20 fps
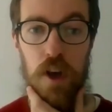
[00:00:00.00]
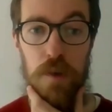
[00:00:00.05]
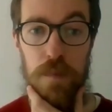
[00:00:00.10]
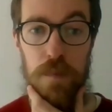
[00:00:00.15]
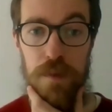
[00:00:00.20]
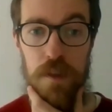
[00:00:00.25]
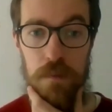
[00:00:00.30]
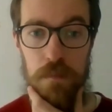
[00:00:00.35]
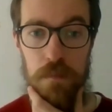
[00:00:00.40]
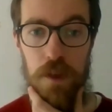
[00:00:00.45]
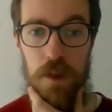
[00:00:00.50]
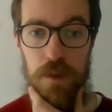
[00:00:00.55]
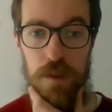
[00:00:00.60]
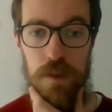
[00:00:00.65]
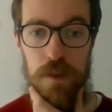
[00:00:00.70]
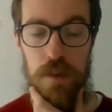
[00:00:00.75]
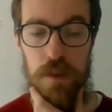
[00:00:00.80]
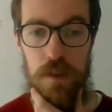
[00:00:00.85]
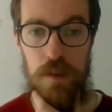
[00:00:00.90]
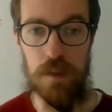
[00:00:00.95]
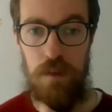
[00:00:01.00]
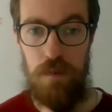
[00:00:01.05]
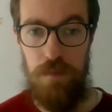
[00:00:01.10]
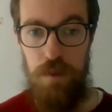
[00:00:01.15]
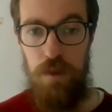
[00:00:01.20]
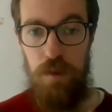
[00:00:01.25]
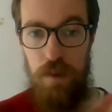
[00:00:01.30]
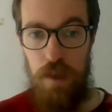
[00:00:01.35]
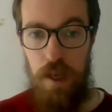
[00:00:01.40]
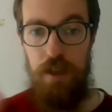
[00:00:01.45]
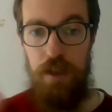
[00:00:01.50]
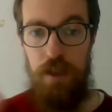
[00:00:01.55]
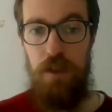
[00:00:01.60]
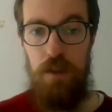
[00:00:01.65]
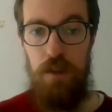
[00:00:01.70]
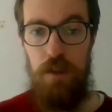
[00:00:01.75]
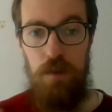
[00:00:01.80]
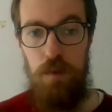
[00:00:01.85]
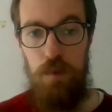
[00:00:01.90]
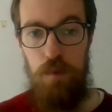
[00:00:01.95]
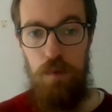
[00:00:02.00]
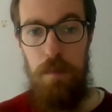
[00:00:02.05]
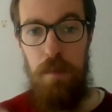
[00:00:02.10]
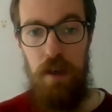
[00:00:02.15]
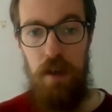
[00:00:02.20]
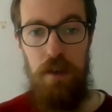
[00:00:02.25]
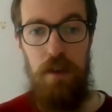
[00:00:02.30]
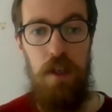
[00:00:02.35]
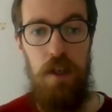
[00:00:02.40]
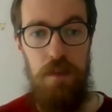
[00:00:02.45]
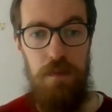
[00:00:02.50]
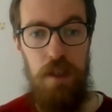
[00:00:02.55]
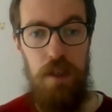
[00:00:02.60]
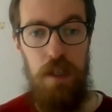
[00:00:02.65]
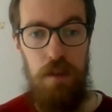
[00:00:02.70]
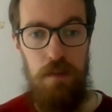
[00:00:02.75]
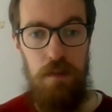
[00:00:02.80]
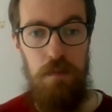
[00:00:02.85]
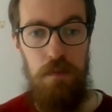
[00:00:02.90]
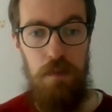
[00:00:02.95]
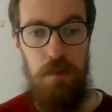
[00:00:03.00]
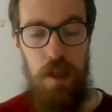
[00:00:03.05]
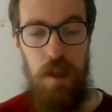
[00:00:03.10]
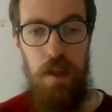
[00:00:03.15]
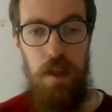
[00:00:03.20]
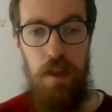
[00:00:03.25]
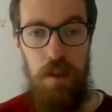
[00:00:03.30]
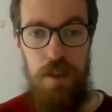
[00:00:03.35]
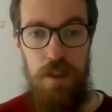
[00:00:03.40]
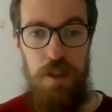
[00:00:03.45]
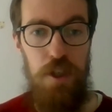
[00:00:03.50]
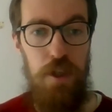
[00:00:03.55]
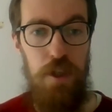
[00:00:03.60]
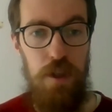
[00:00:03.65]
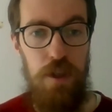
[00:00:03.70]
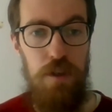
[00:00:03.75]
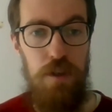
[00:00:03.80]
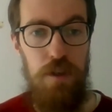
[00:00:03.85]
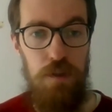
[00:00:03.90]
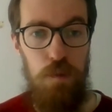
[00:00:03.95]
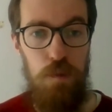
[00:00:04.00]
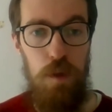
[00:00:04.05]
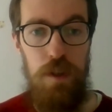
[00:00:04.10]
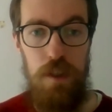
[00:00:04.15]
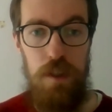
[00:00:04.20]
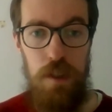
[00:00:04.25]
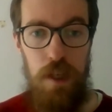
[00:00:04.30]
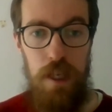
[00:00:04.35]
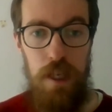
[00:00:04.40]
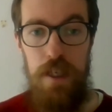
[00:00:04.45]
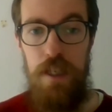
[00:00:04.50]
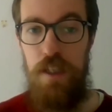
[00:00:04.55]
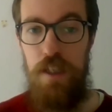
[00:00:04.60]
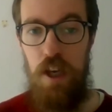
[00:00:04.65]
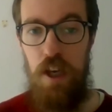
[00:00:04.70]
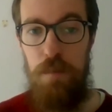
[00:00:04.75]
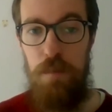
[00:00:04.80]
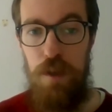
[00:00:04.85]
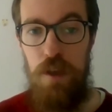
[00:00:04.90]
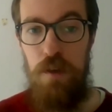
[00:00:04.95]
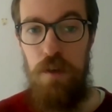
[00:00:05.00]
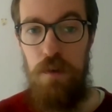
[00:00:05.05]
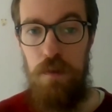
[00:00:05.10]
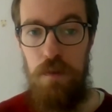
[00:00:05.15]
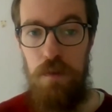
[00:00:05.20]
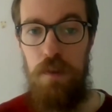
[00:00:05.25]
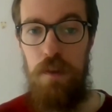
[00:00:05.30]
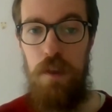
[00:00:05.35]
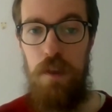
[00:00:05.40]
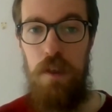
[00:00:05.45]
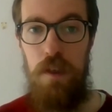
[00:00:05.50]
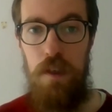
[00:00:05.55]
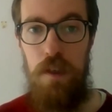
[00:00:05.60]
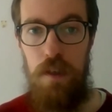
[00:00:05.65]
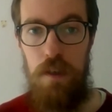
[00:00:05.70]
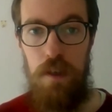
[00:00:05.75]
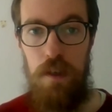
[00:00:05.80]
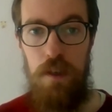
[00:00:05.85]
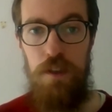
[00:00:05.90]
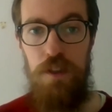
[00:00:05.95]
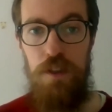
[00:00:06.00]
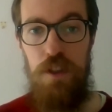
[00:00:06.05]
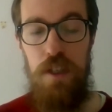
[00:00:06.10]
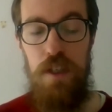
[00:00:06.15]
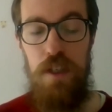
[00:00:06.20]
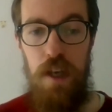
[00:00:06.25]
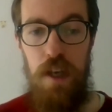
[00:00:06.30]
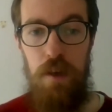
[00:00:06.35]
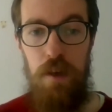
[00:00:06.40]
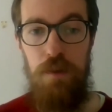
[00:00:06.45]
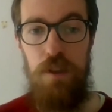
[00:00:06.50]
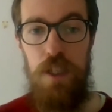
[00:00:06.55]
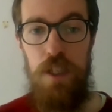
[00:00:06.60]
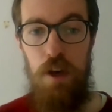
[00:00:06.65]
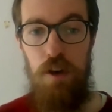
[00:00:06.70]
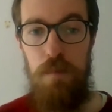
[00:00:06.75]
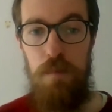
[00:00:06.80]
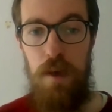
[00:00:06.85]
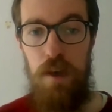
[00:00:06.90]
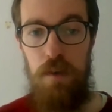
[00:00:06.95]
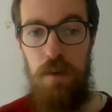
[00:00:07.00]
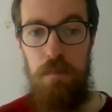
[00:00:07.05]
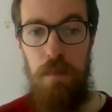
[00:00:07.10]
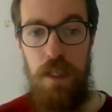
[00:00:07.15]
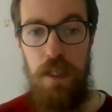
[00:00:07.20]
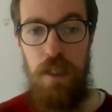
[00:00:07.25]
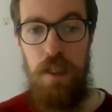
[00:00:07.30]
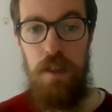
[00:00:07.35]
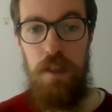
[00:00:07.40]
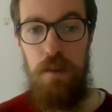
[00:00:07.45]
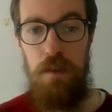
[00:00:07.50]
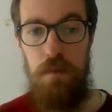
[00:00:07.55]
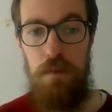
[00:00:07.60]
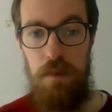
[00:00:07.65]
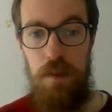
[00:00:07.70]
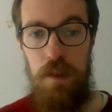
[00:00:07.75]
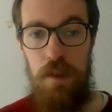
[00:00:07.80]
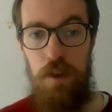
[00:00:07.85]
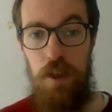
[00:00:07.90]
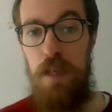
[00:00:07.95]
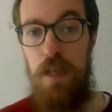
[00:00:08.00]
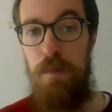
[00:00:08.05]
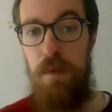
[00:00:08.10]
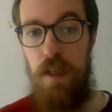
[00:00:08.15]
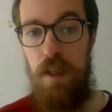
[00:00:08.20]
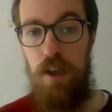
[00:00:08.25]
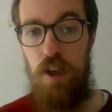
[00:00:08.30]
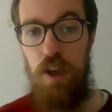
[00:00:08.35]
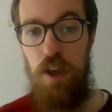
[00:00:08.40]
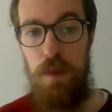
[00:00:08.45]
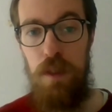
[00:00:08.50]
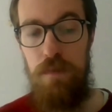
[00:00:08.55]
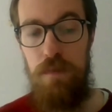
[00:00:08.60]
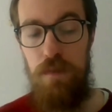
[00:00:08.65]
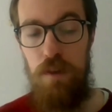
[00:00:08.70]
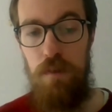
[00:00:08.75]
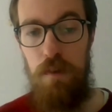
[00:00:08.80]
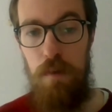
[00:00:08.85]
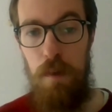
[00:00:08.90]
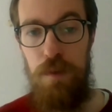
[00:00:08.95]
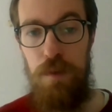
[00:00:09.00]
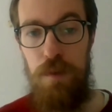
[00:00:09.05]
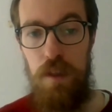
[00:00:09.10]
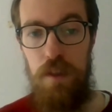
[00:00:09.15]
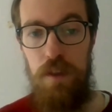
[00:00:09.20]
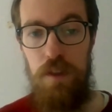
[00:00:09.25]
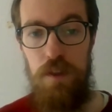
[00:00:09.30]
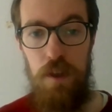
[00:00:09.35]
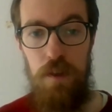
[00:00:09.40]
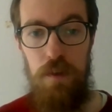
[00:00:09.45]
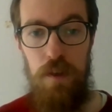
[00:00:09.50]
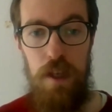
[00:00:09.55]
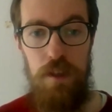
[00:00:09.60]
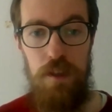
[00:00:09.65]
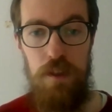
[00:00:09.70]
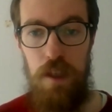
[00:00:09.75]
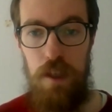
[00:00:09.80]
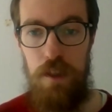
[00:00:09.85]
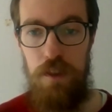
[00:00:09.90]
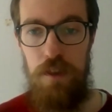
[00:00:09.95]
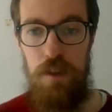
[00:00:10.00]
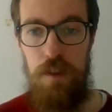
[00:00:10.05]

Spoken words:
hope that most of your national web archiving institutions would at least help you consider how to go about keeping a copy of your website. So that's